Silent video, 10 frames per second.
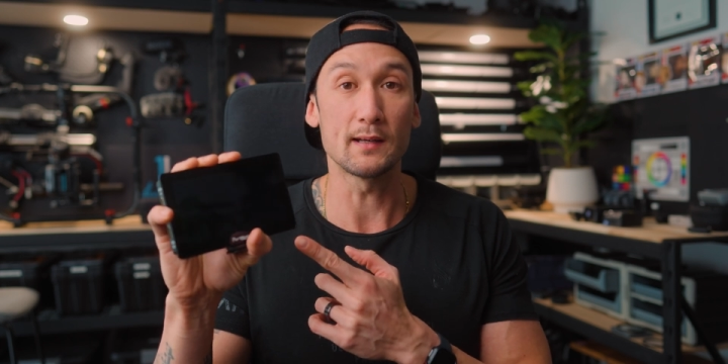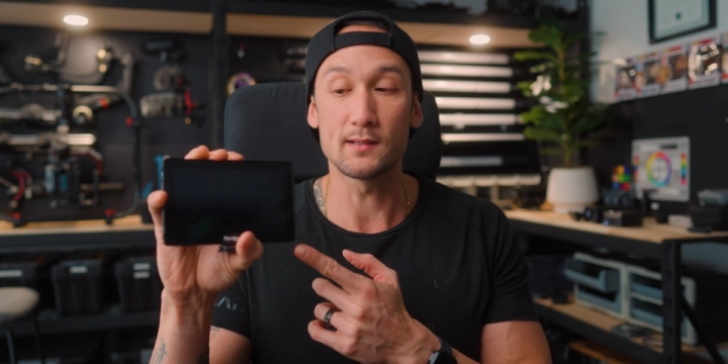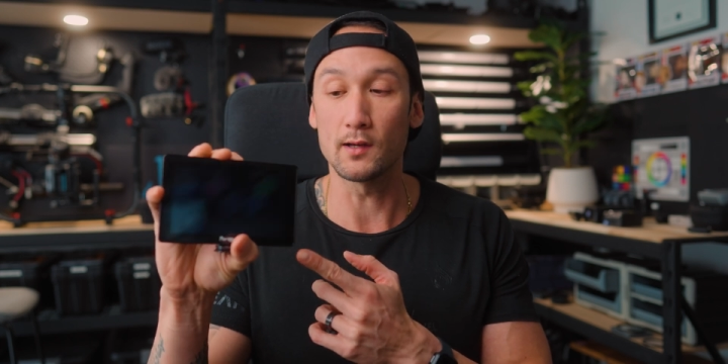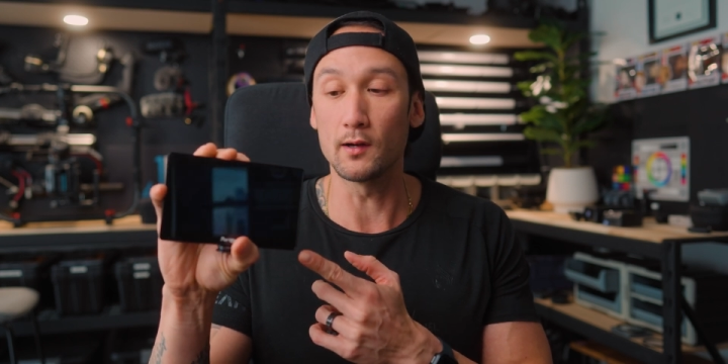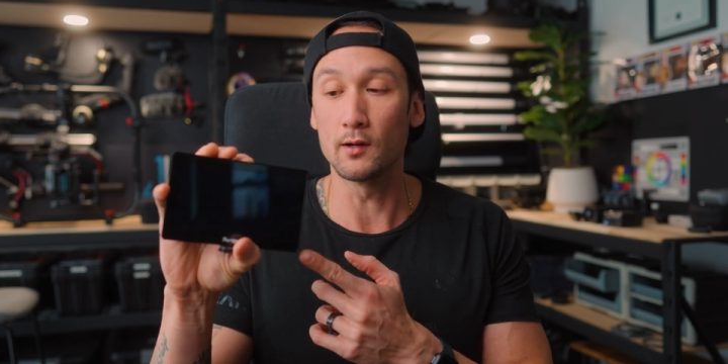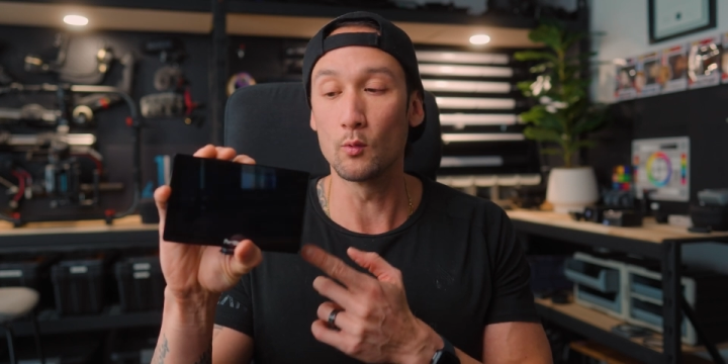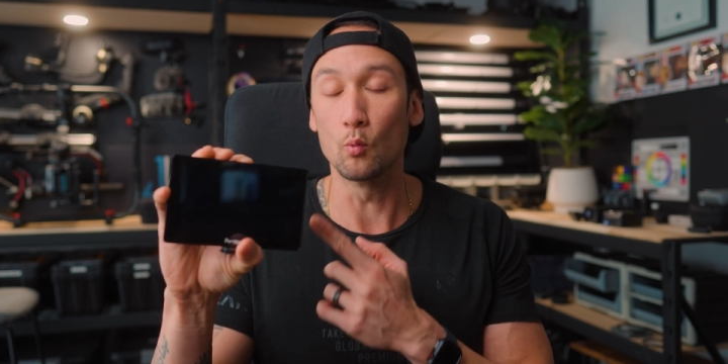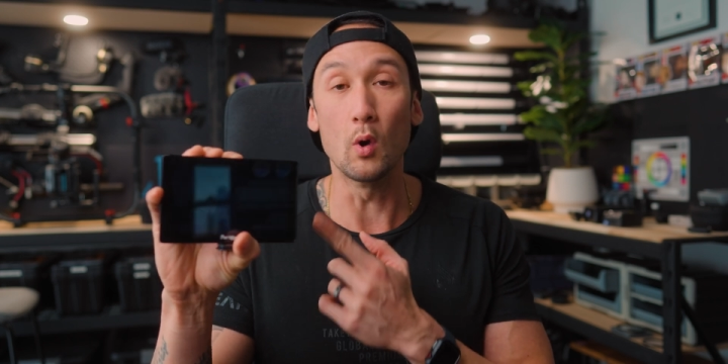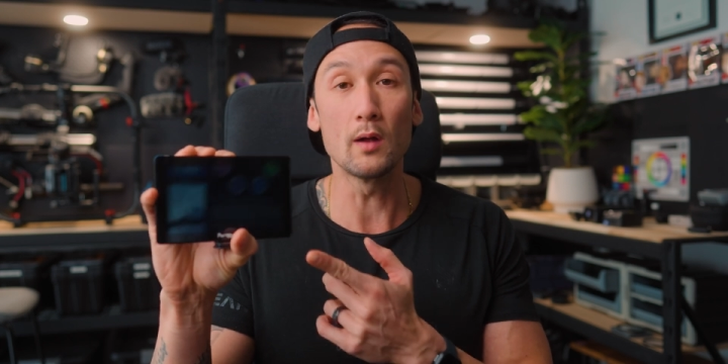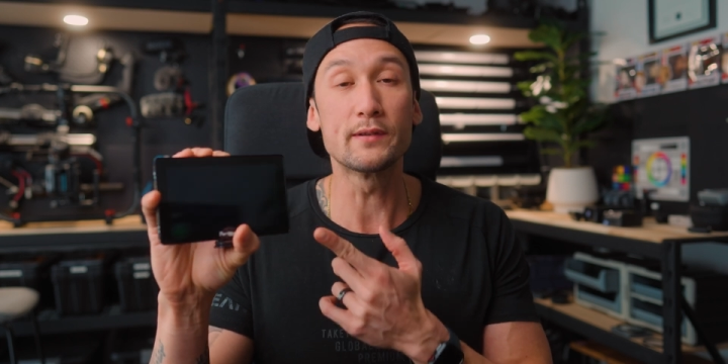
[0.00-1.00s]
So
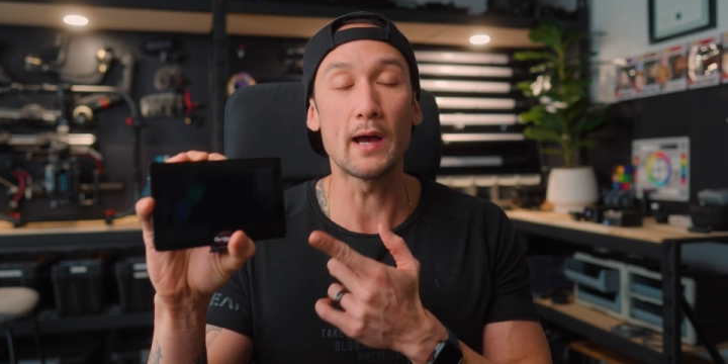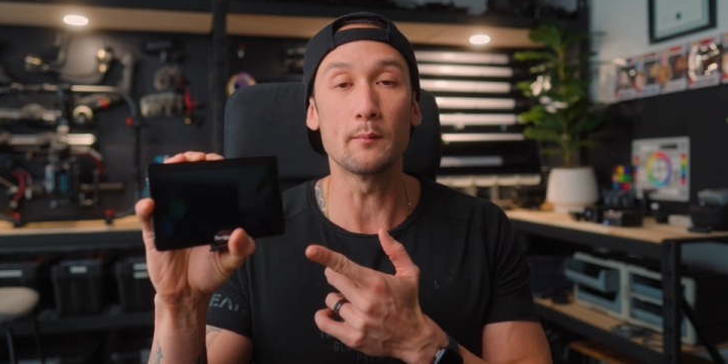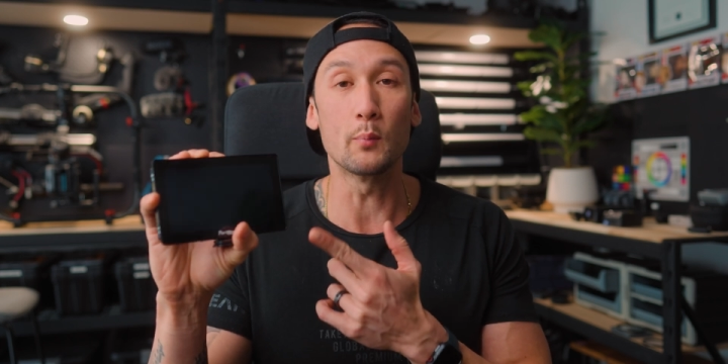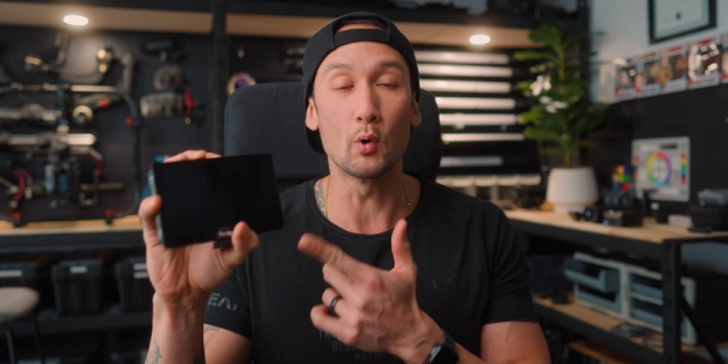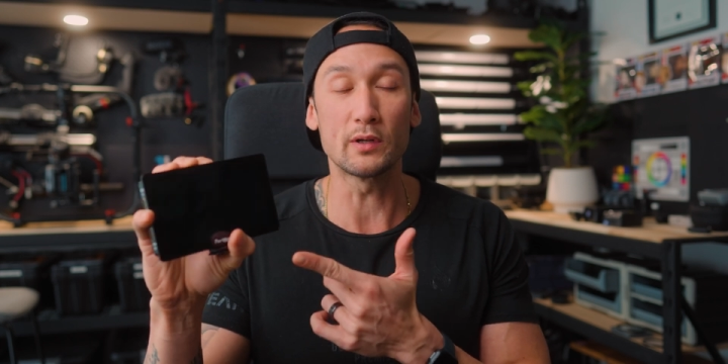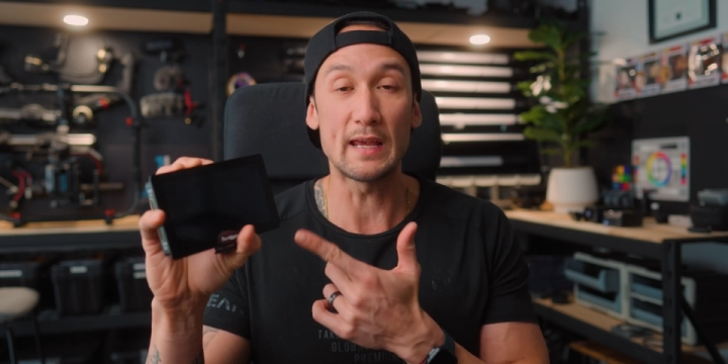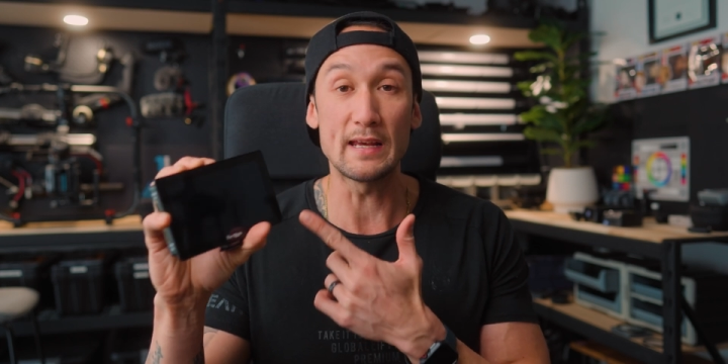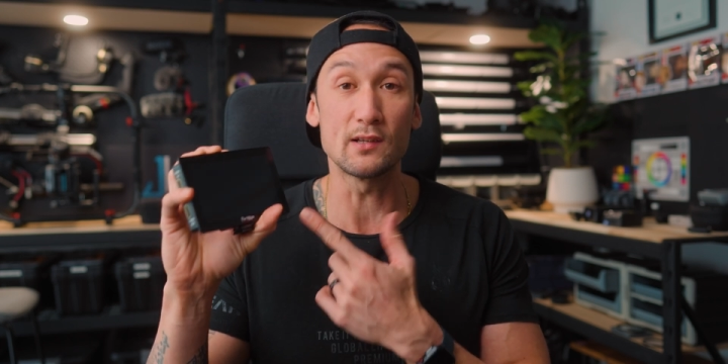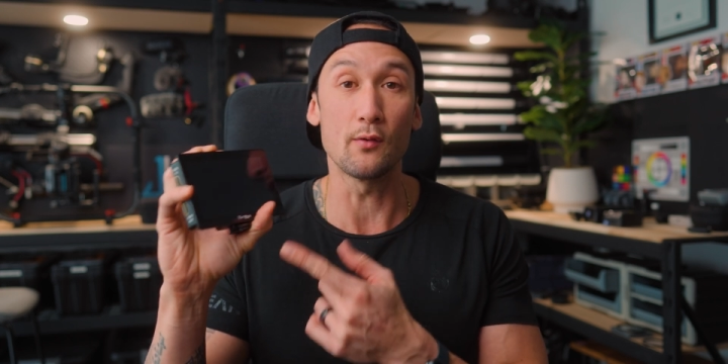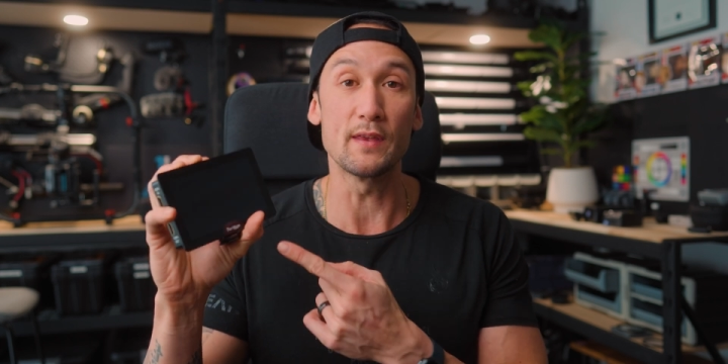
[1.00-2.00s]
well done,
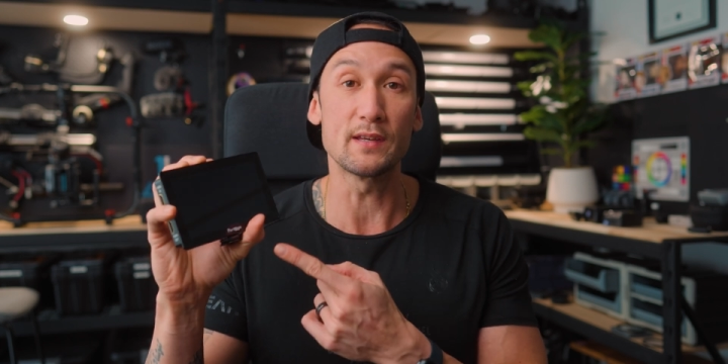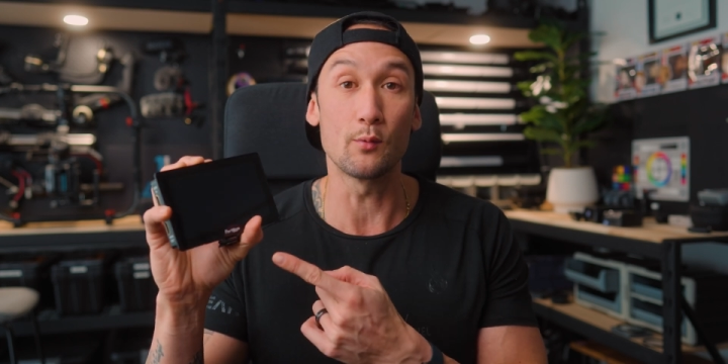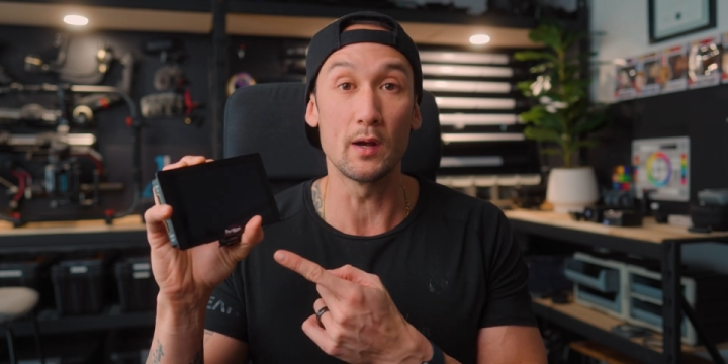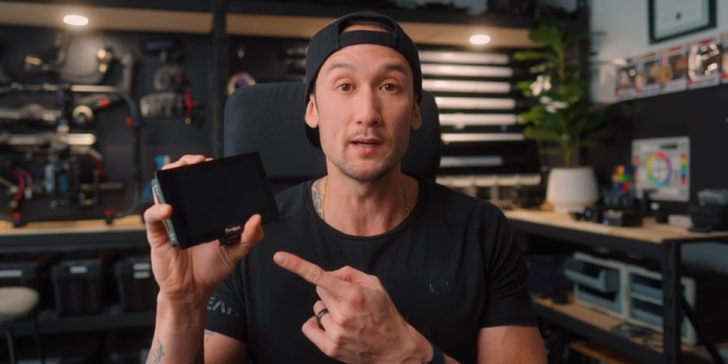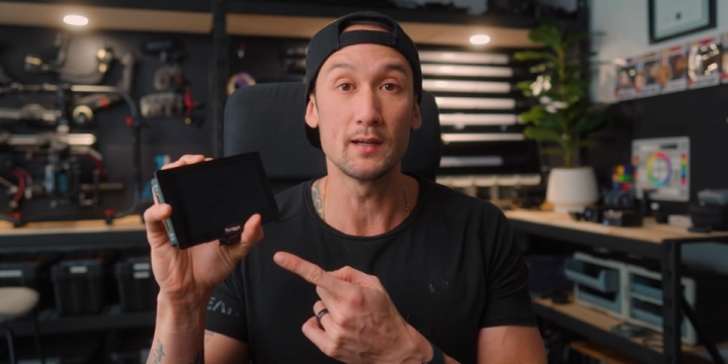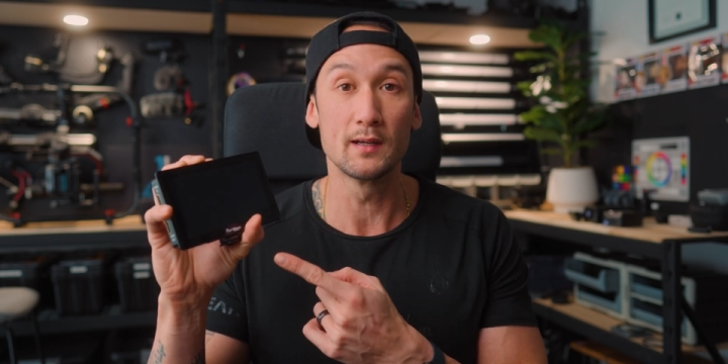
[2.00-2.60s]
Portkeys, on this one.